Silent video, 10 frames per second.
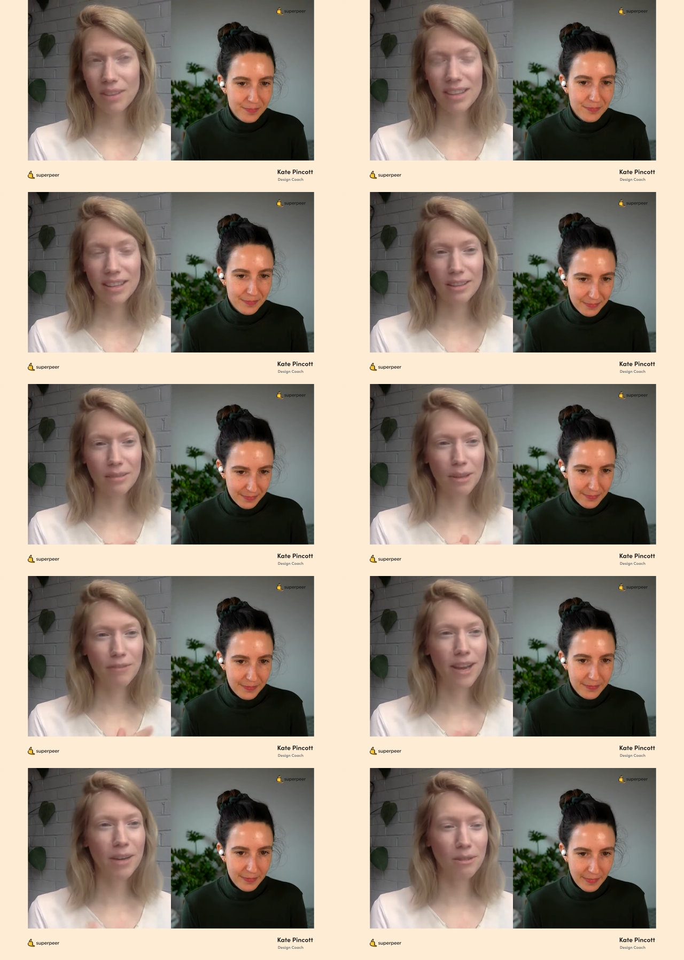Speaker 1: I think my
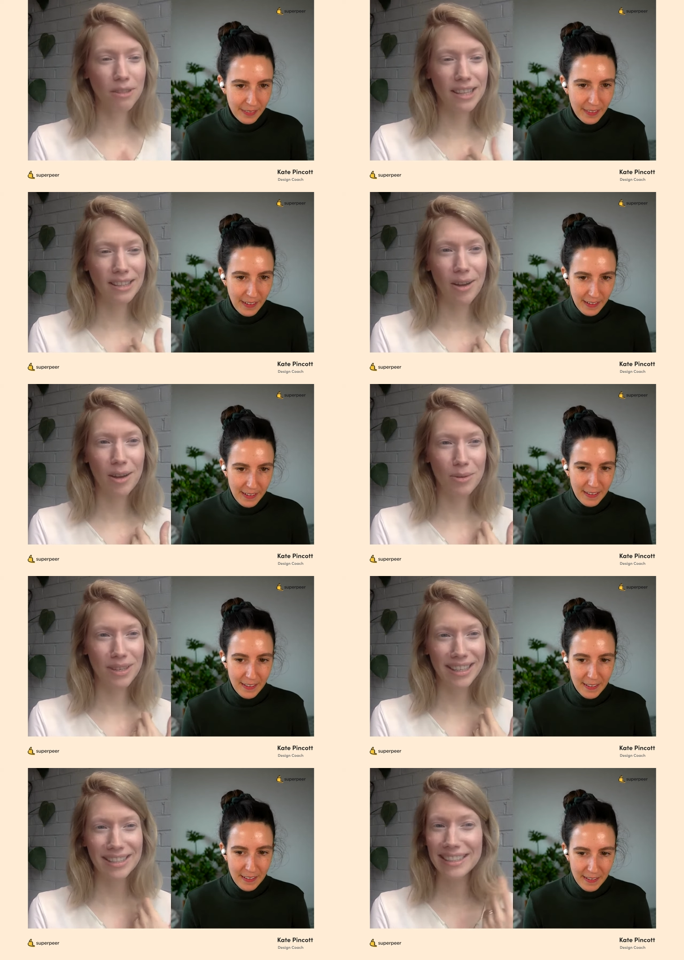final thing that I would
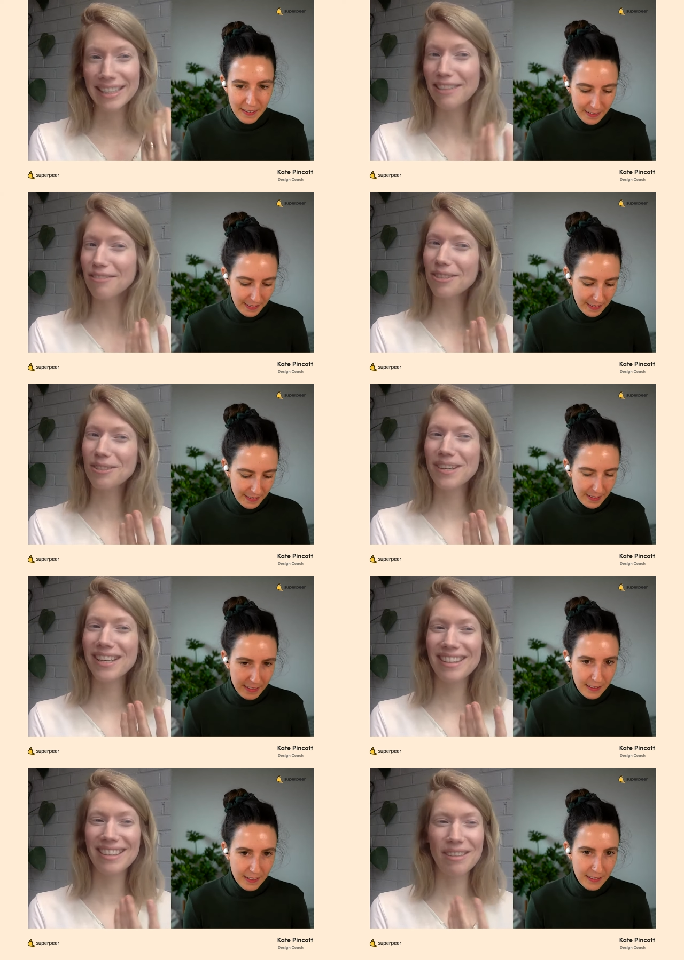like to leave you with,
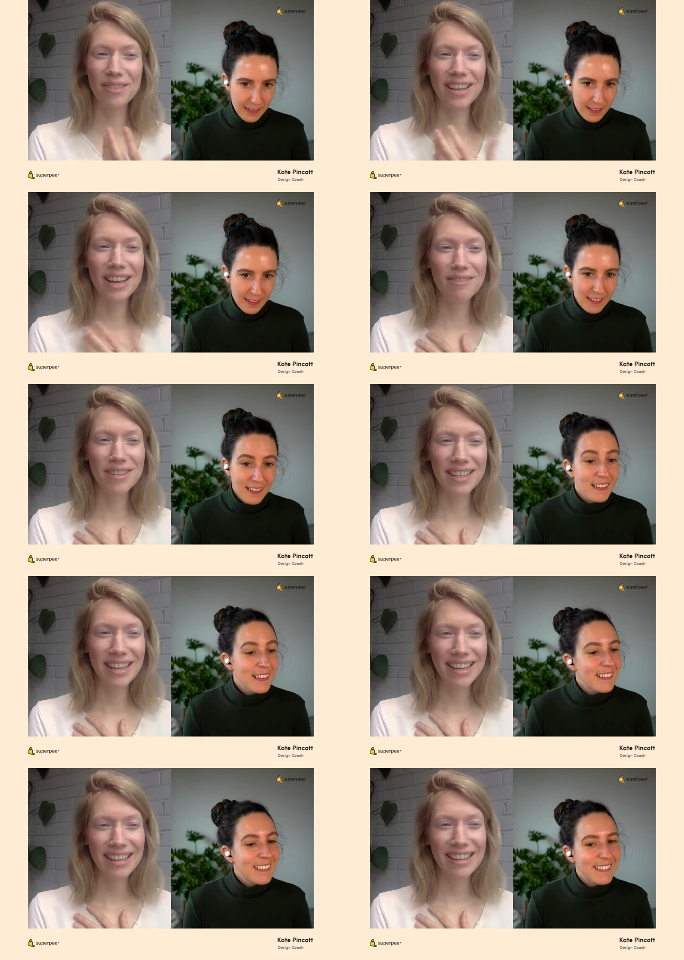or something that I really
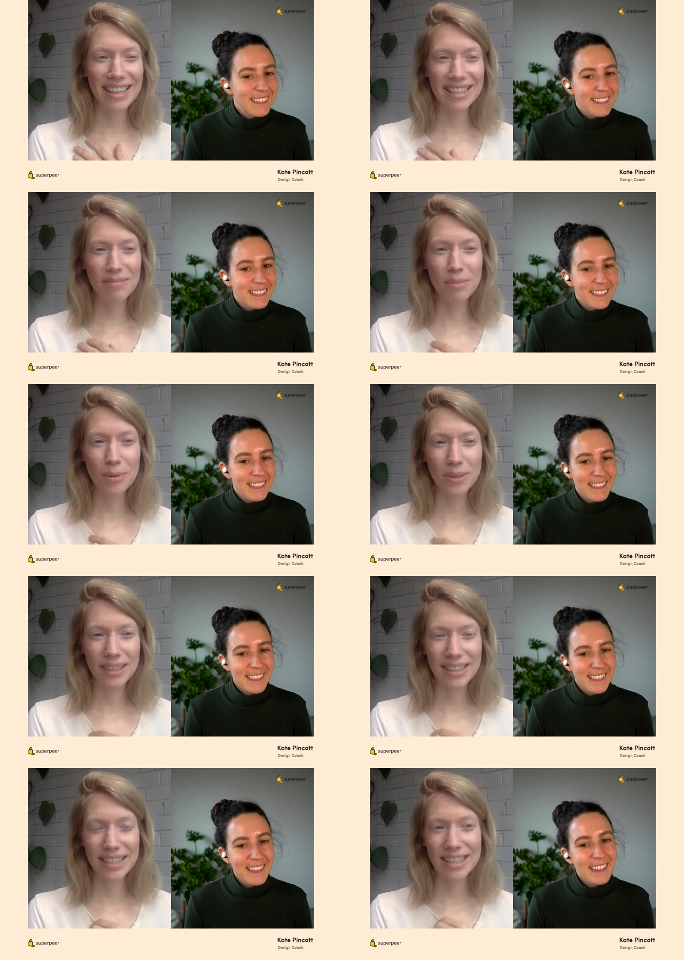think is
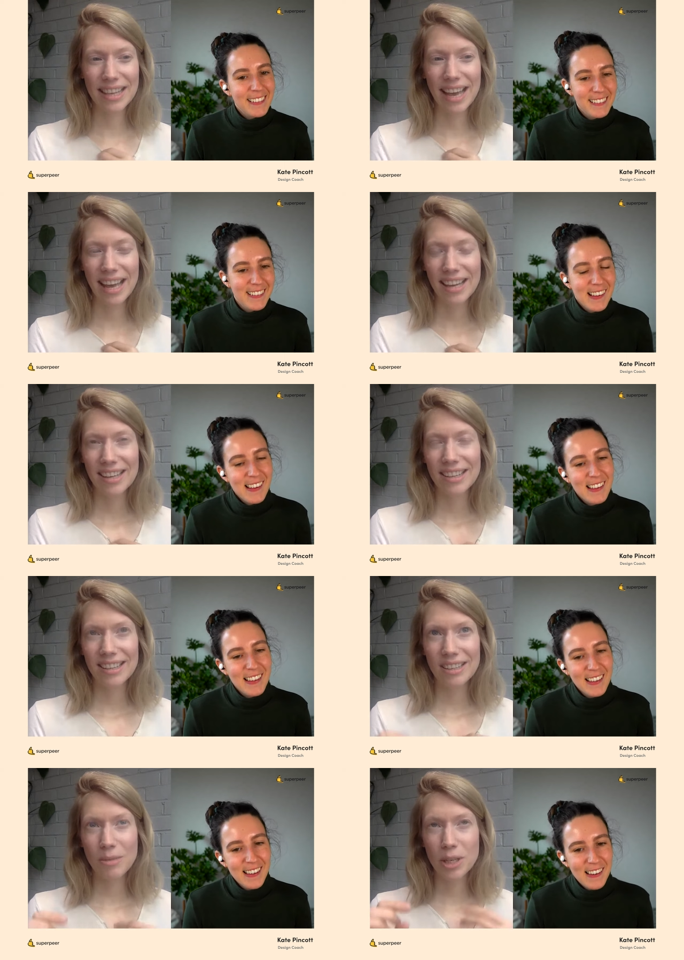important, is that
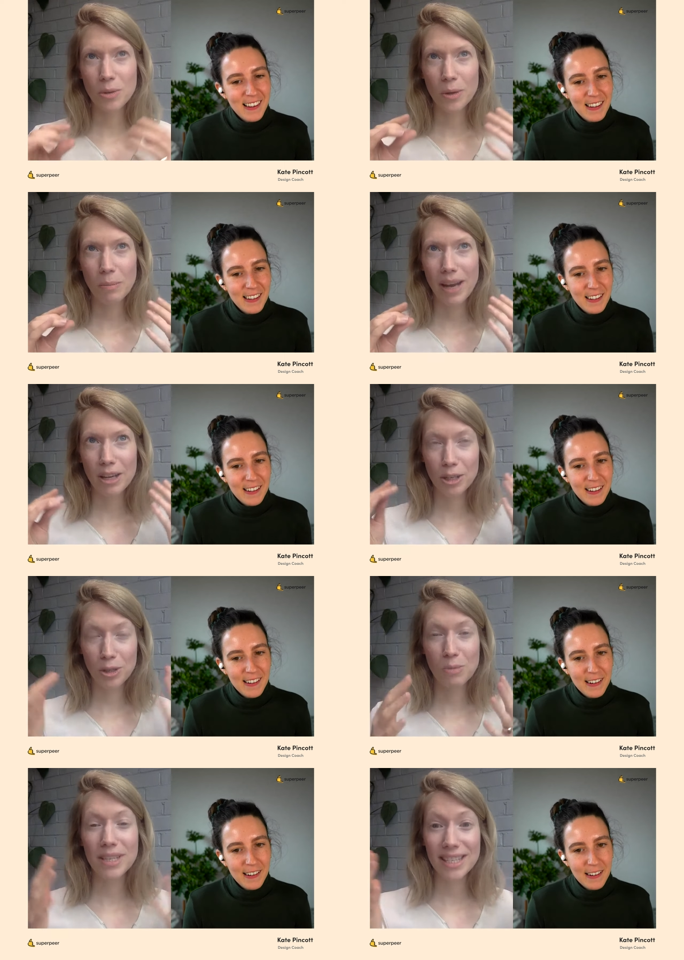we talk about
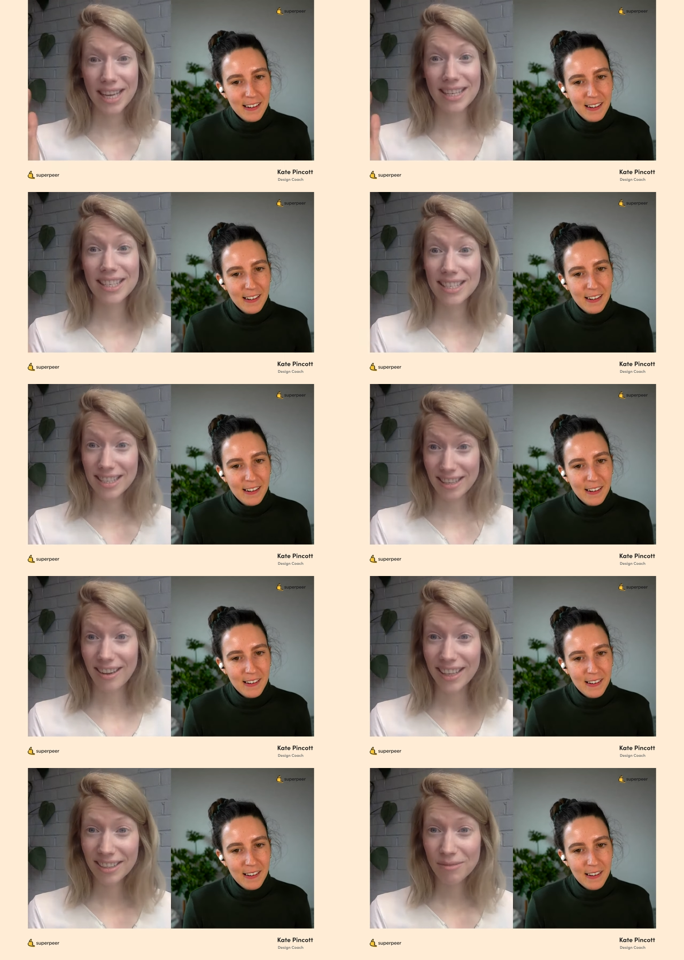human-centered
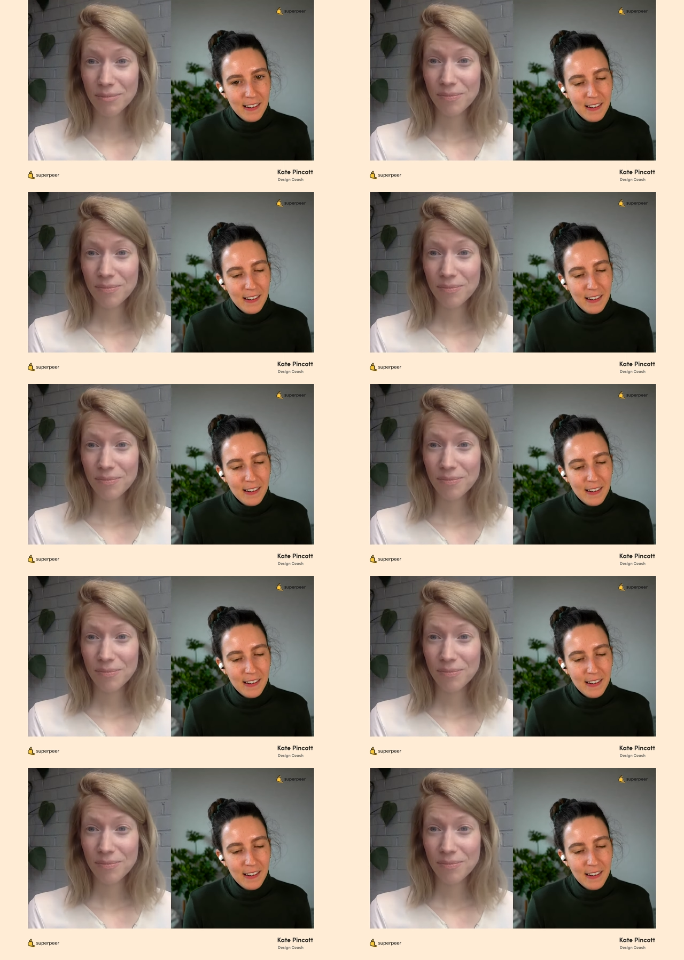design.